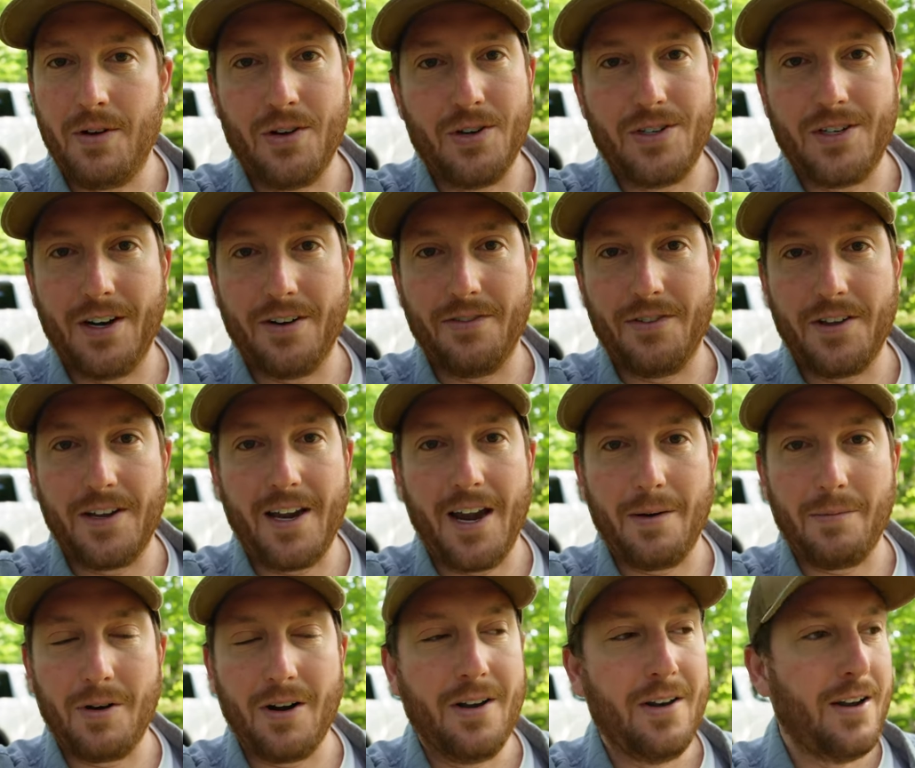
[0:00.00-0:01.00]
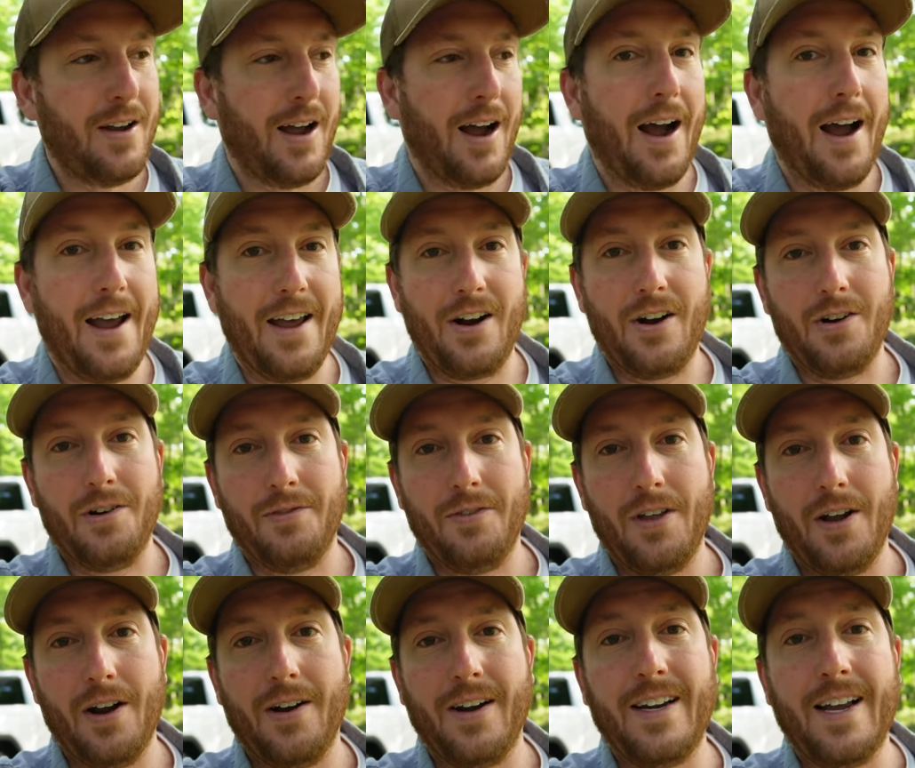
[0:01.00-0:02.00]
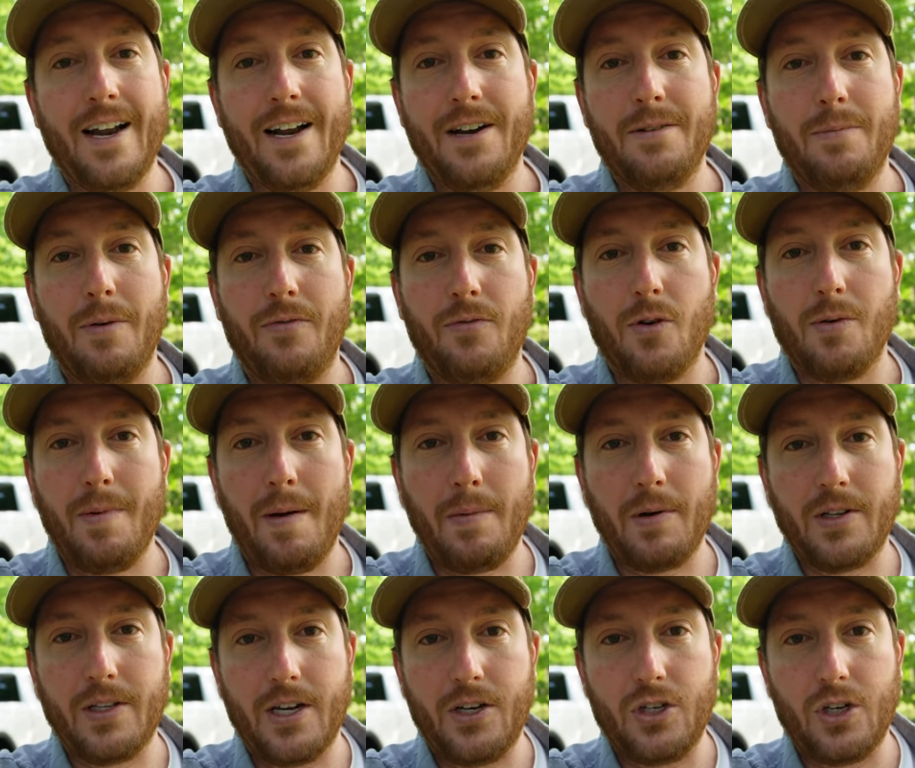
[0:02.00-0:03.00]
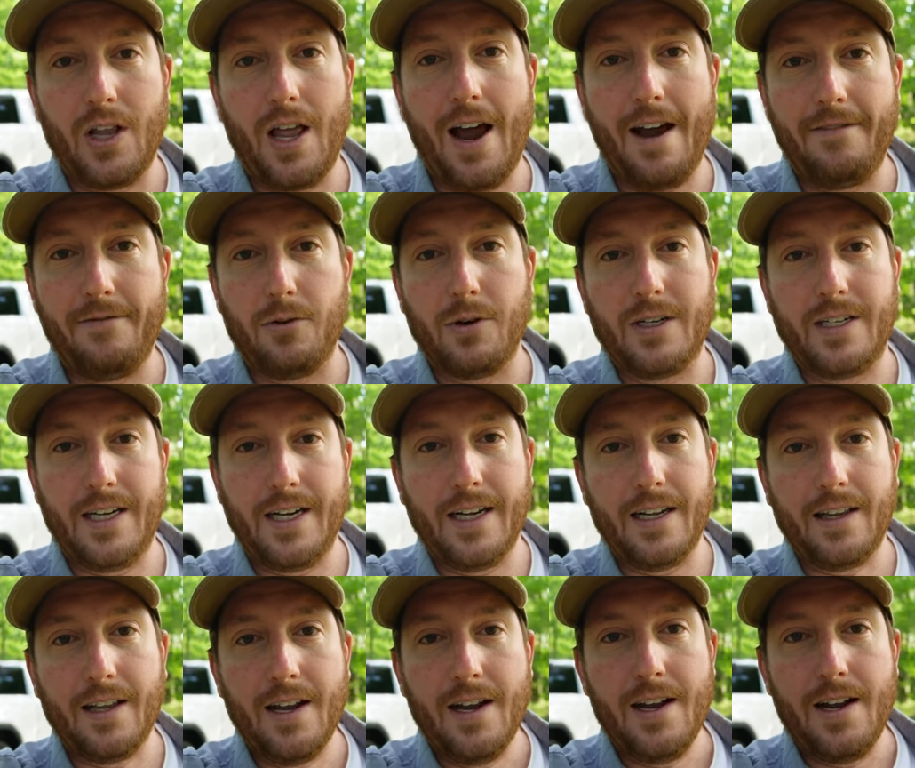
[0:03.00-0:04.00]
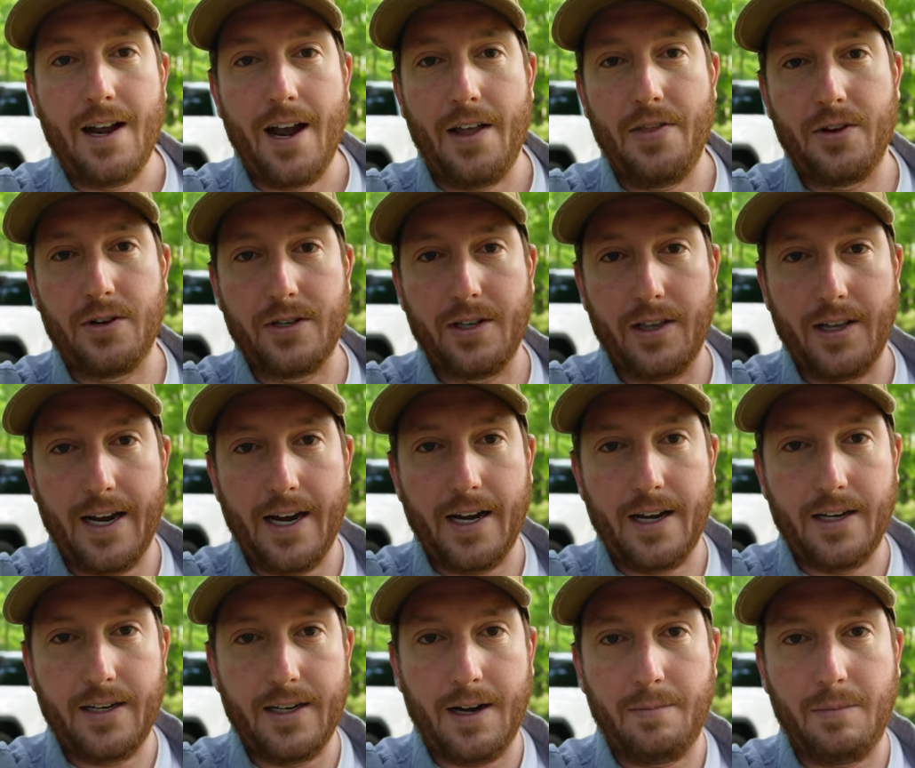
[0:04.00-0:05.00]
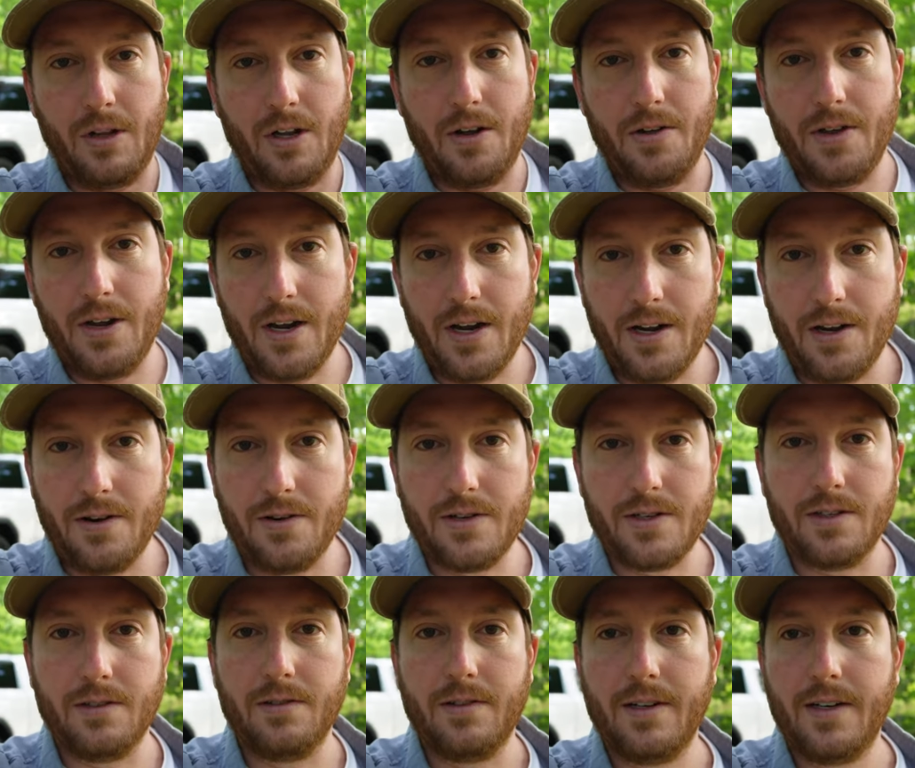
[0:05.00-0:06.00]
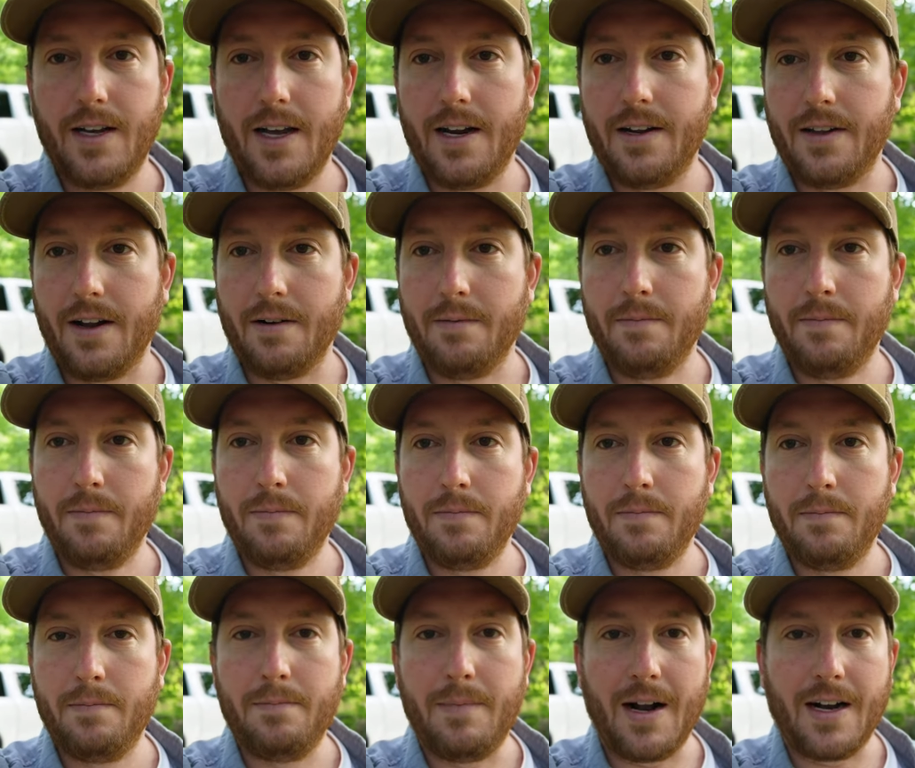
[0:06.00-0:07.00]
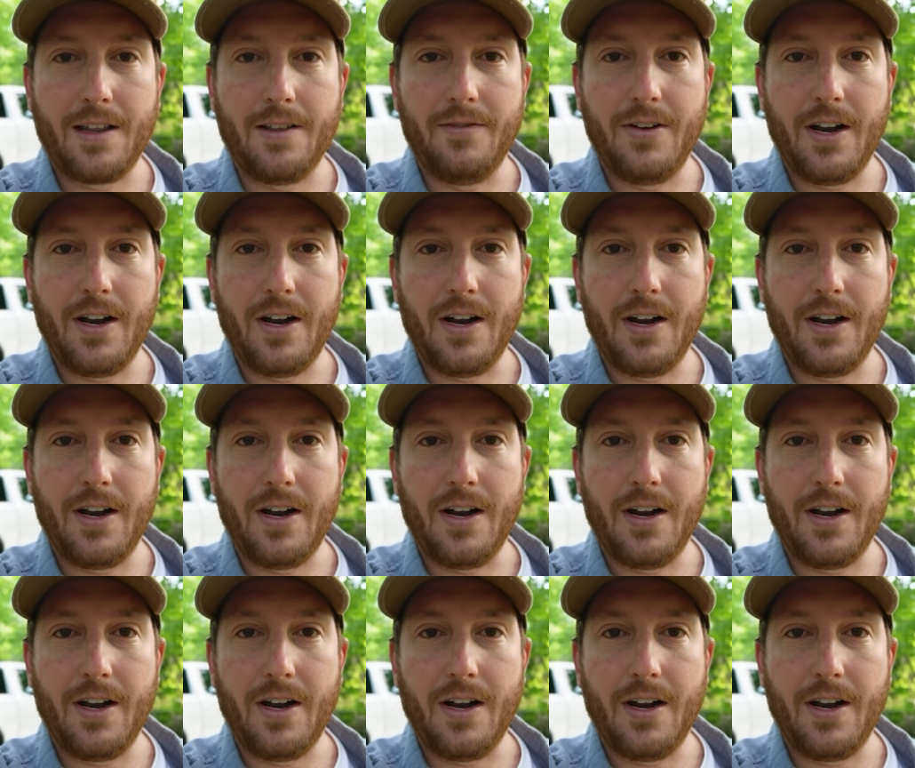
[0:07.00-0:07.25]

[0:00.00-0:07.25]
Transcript: you're just here for the camera, uh, head on over there and get in before my birthday, July 14th. And there's a link down below that you can use and get in there. Back to the